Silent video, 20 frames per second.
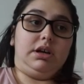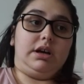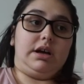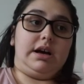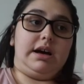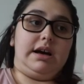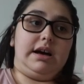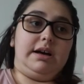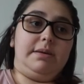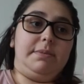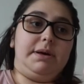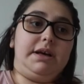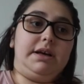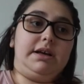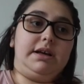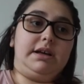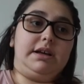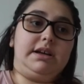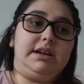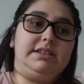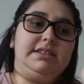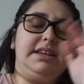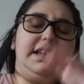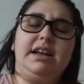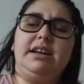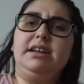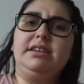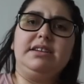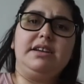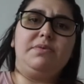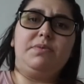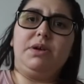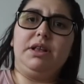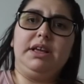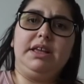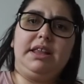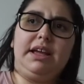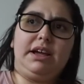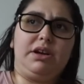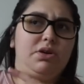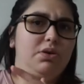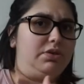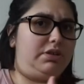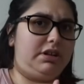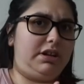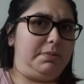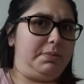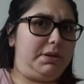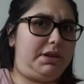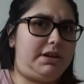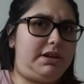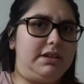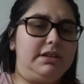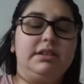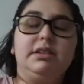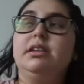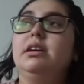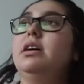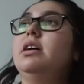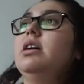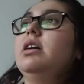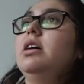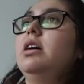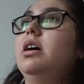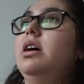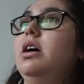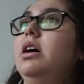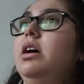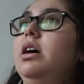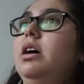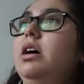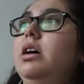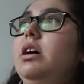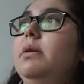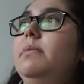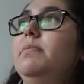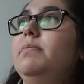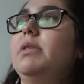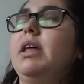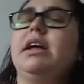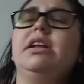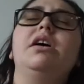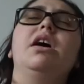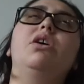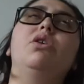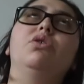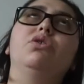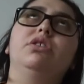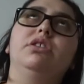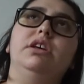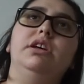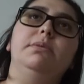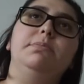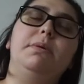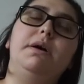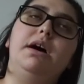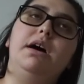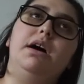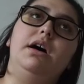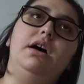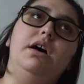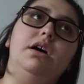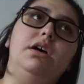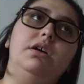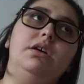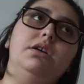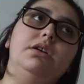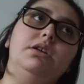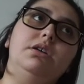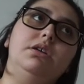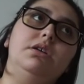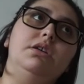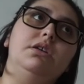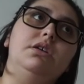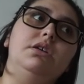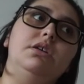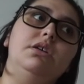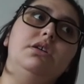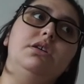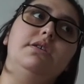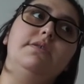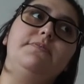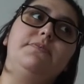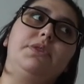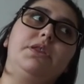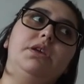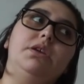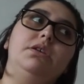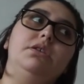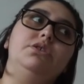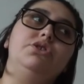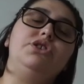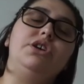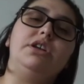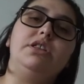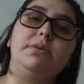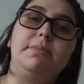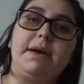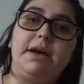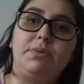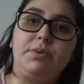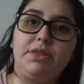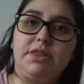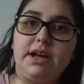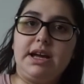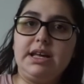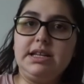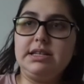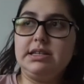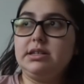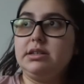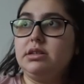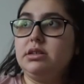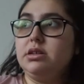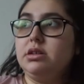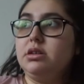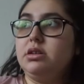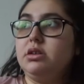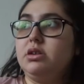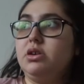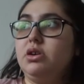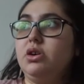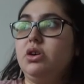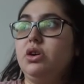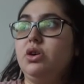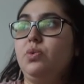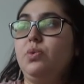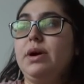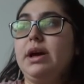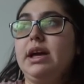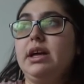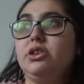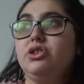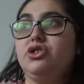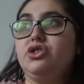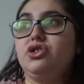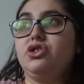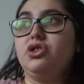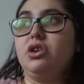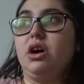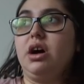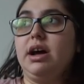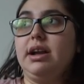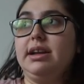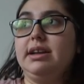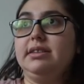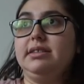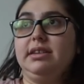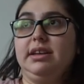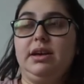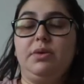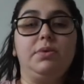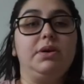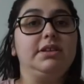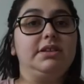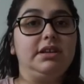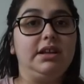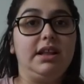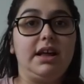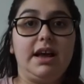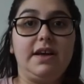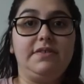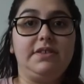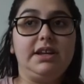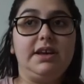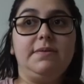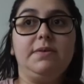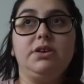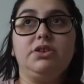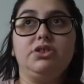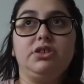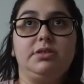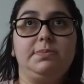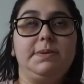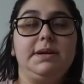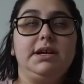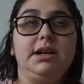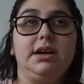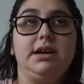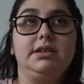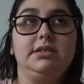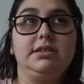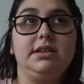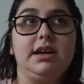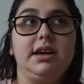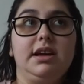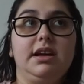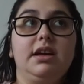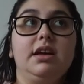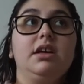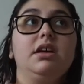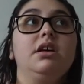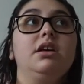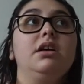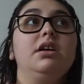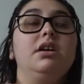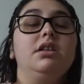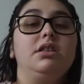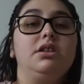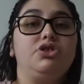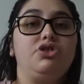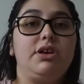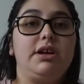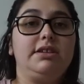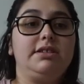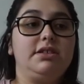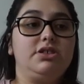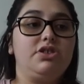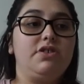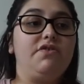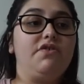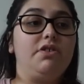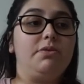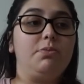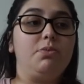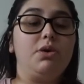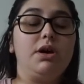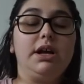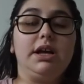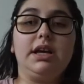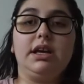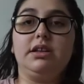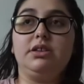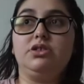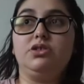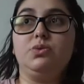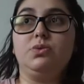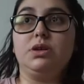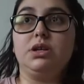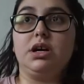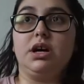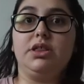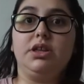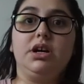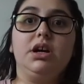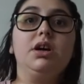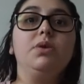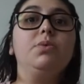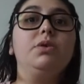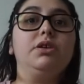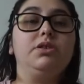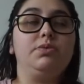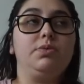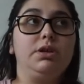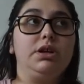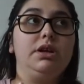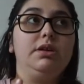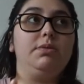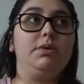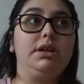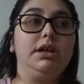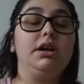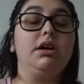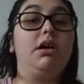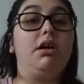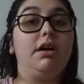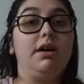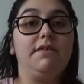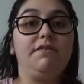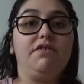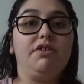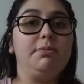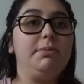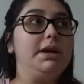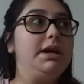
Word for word: Um, because Sienna didn't really, like, co-sleep with us. Um, like, not co-sleep. Uh, shared the bed with us. Which, honestly, was a lifesaver just because, like, the transition from one kid to another was really, really hard for